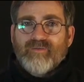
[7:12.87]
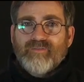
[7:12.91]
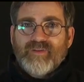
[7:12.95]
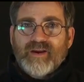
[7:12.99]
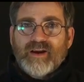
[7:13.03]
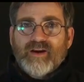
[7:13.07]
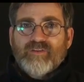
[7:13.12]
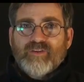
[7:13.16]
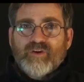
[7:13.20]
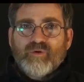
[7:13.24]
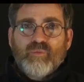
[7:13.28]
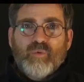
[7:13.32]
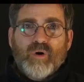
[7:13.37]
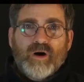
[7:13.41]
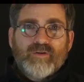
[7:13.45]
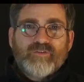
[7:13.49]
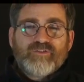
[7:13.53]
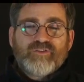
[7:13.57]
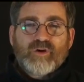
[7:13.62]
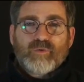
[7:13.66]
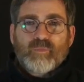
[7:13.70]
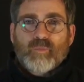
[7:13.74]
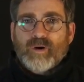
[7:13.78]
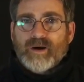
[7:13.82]
They're the
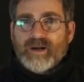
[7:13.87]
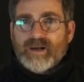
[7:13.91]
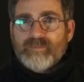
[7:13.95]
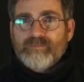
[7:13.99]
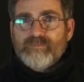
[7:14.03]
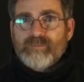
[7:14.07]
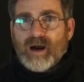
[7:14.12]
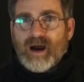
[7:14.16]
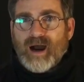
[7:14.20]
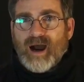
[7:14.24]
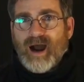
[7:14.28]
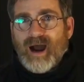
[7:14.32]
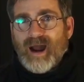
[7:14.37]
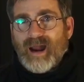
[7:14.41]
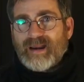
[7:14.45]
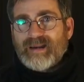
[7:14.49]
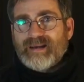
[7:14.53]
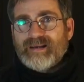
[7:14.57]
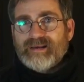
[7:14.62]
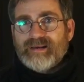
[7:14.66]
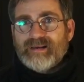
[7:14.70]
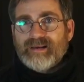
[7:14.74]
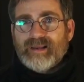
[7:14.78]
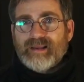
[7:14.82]
ones that were in
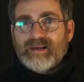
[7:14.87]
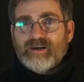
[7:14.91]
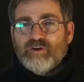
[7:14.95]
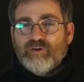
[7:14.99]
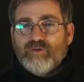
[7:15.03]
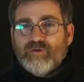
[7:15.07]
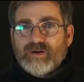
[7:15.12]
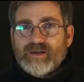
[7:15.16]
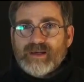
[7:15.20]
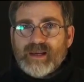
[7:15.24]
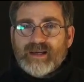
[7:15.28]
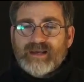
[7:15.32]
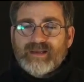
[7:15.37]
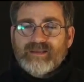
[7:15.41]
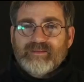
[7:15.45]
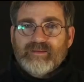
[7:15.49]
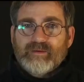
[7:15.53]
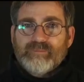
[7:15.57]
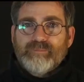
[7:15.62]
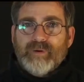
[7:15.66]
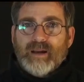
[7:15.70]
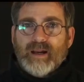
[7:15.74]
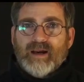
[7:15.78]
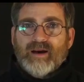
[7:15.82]
behind in creating
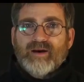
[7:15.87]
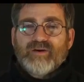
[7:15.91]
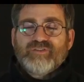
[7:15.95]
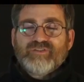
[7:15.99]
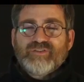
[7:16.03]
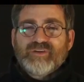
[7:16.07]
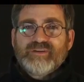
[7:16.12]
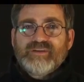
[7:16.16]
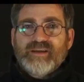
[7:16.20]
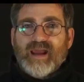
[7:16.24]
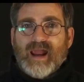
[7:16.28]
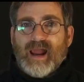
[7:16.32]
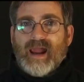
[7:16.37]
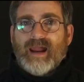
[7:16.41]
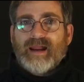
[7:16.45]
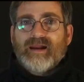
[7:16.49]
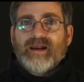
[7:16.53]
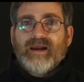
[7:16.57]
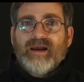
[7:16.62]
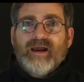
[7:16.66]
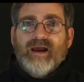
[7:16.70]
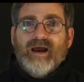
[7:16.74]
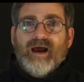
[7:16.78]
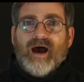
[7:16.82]
the Paris
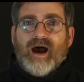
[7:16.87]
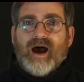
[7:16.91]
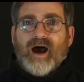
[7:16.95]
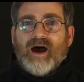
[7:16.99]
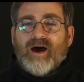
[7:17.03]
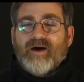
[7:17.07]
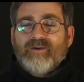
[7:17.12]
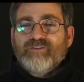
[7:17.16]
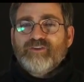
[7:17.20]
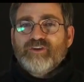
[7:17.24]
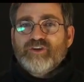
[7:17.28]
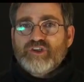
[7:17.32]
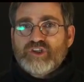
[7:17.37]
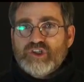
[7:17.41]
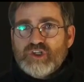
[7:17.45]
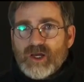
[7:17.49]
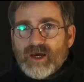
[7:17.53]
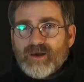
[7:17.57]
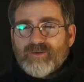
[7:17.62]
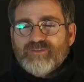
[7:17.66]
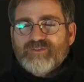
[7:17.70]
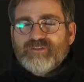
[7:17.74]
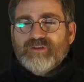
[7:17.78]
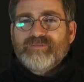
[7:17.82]
attack. To
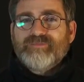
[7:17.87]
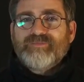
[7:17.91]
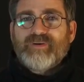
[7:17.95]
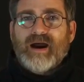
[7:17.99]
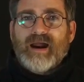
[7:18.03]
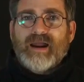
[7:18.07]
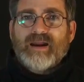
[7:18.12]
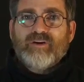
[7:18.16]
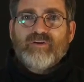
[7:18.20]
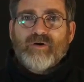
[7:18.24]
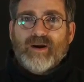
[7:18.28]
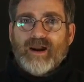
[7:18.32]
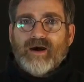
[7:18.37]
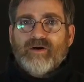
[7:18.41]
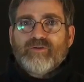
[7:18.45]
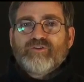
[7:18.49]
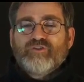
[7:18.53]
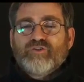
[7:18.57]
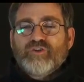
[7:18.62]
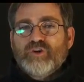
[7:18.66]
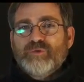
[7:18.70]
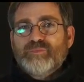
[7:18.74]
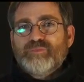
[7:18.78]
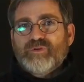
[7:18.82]
justify
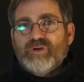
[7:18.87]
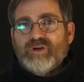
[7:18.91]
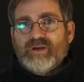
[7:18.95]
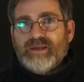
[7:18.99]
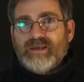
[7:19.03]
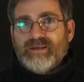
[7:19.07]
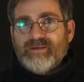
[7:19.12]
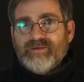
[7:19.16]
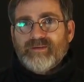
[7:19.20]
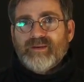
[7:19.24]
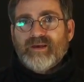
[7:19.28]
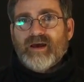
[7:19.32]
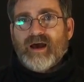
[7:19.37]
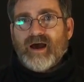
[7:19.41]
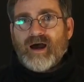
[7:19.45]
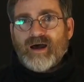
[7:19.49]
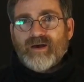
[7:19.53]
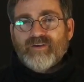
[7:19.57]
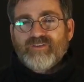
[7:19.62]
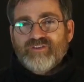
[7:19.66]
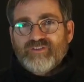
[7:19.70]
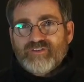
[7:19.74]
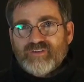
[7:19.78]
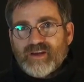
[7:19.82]
ground troops in
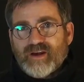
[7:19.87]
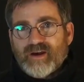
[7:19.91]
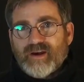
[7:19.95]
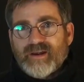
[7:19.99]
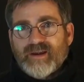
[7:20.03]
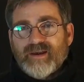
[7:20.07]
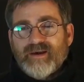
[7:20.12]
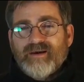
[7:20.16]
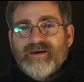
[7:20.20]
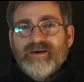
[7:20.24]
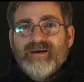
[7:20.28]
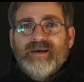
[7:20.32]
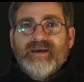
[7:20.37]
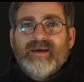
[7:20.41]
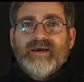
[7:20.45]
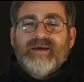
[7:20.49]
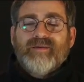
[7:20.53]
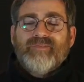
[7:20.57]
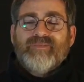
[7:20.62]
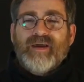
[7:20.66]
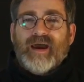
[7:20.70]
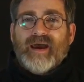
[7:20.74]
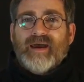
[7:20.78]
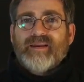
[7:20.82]
Syria,
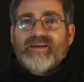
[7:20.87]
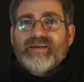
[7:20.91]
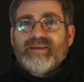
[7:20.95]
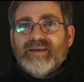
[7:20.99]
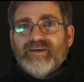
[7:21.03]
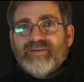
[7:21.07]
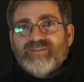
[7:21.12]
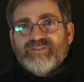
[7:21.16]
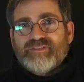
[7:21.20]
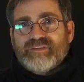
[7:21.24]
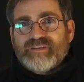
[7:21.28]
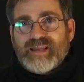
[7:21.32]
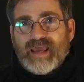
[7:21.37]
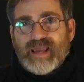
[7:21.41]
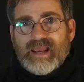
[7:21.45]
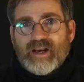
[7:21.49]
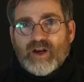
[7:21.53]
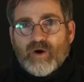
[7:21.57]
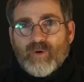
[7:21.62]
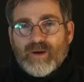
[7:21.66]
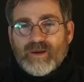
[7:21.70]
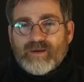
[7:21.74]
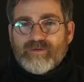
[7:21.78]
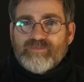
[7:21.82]
that gives
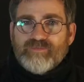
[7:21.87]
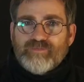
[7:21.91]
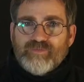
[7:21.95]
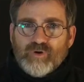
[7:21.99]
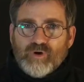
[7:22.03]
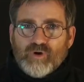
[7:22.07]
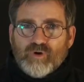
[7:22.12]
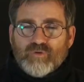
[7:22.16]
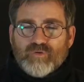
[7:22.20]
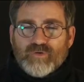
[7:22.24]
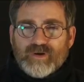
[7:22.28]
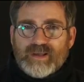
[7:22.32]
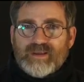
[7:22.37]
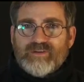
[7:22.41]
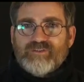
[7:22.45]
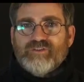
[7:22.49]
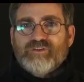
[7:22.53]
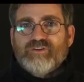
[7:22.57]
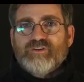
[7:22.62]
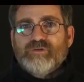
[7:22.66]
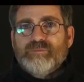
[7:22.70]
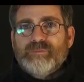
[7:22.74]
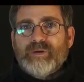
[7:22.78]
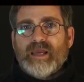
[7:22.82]
NATO a full
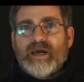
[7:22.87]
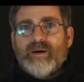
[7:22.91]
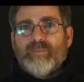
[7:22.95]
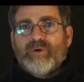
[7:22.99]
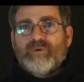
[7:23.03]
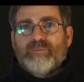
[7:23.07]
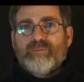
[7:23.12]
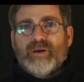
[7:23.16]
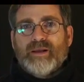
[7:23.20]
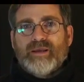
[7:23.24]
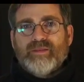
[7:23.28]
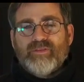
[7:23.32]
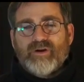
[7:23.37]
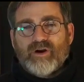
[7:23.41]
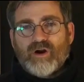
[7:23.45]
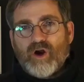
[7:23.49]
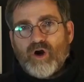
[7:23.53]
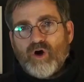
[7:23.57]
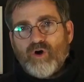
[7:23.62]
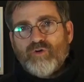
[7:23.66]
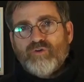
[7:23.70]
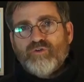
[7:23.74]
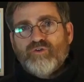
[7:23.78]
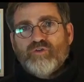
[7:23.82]
reason to be able to bring
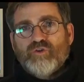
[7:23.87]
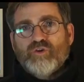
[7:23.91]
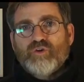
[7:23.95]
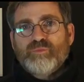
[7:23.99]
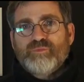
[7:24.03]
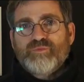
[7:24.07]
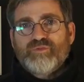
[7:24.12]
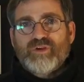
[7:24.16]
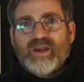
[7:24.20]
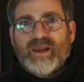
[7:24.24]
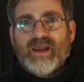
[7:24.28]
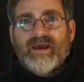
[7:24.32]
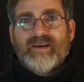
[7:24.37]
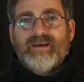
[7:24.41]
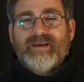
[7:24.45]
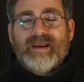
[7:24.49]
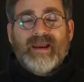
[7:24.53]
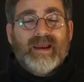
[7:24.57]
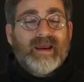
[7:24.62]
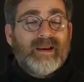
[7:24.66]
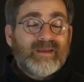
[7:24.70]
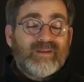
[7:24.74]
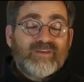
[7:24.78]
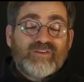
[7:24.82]
their own troops in,
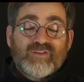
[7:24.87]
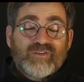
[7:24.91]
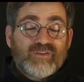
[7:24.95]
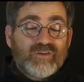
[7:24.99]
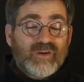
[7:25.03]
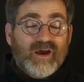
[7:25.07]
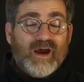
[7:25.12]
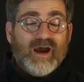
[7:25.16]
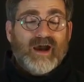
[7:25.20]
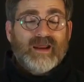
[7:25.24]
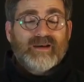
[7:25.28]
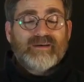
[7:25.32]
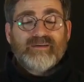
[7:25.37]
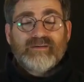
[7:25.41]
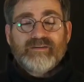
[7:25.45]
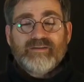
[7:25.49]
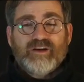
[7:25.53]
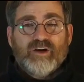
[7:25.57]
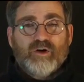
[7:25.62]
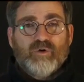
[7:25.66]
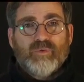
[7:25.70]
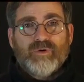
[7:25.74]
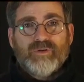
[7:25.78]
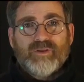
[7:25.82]
and it's not to
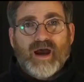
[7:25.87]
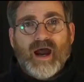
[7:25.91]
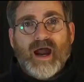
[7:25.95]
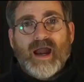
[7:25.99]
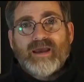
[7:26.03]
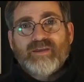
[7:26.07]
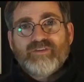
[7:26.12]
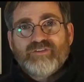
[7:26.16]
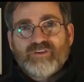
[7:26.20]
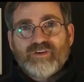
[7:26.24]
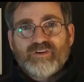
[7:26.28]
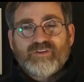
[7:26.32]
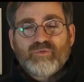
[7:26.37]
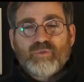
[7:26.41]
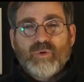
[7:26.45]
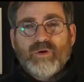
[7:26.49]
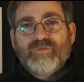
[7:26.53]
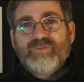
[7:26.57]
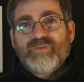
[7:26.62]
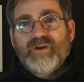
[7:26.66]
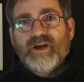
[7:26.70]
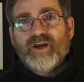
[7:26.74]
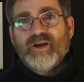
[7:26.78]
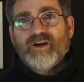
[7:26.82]
deal with ISIS.
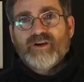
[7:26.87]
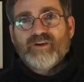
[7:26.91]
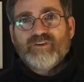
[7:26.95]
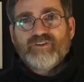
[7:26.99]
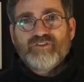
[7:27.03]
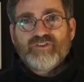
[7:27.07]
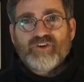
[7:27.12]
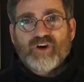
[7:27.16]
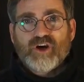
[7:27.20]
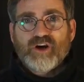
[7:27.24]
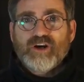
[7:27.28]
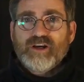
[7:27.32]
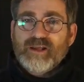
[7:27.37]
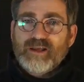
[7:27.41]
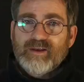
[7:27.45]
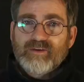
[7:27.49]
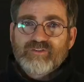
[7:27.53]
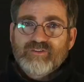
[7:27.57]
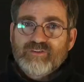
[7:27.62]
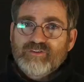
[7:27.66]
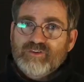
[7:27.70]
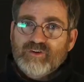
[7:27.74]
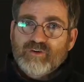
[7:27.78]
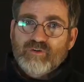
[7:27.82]
What they're concerned
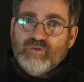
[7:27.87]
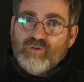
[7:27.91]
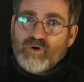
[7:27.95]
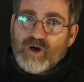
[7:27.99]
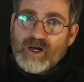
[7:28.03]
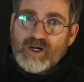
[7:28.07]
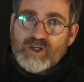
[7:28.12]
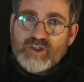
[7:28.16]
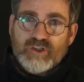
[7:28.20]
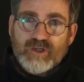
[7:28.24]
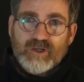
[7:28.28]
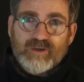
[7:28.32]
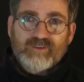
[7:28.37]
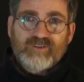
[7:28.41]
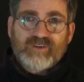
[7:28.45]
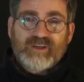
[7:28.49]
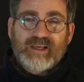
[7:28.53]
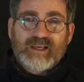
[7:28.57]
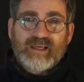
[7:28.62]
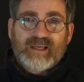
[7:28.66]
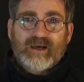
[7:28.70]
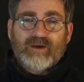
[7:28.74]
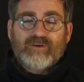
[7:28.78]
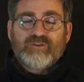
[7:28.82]
is that Russia is
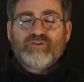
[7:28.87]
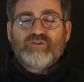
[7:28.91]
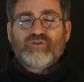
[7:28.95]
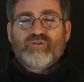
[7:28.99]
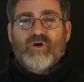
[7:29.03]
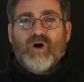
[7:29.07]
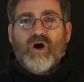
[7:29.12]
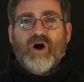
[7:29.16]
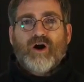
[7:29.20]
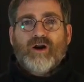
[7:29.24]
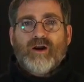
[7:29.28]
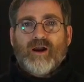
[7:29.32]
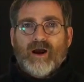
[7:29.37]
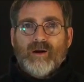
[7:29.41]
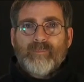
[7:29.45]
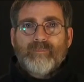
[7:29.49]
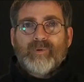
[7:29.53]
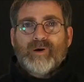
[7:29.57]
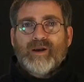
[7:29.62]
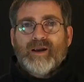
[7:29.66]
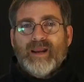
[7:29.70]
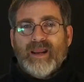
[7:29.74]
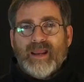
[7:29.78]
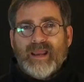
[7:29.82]
getting a strong
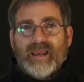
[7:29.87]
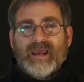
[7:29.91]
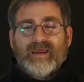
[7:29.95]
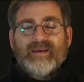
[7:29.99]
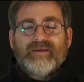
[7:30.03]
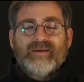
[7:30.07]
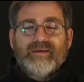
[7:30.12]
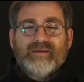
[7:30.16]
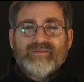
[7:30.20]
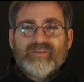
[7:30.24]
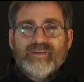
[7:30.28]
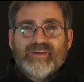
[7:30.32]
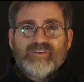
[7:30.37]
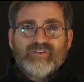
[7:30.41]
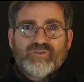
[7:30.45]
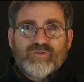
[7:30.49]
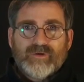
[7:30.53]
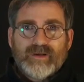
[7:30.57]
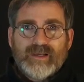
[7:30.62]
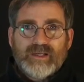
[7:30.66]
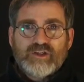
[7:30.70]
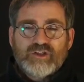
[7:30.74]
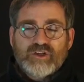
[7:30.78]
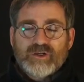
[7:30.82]
upper hand in this
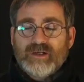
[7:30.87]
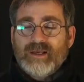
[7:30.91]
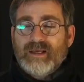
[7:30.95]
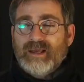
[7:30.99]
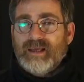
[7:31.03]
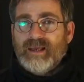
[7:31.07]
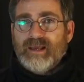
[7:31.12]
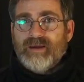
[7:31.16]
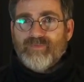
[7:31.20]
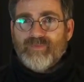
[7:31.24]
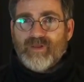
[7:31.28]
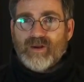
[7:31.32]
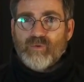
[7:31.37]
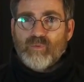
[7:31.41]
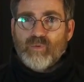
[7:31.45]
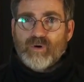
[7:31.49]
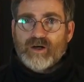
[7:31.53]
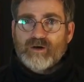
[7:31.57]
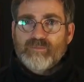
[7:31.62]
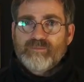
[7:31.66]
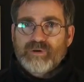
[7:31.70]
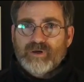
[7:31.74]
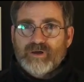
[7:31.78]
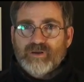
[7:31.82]
region, and they
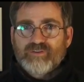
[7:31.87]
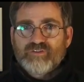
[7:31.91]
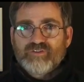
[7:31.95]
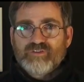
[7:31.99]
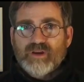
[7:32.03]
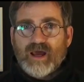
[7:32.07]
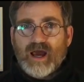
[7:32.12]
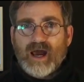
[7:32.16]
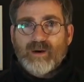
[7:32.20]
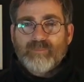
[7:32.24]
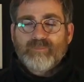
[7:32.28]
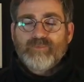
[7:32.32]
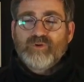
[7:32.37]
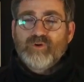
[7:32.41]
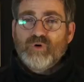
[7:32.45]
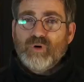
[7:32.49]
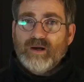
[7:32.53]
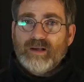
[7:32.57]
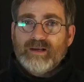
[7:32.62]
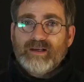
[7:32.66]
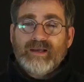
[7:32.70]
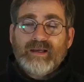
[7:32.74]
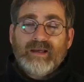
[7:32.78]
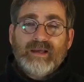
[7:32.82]
want to put a stop
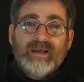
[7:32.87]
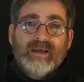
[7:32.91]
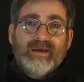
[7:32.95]
to it.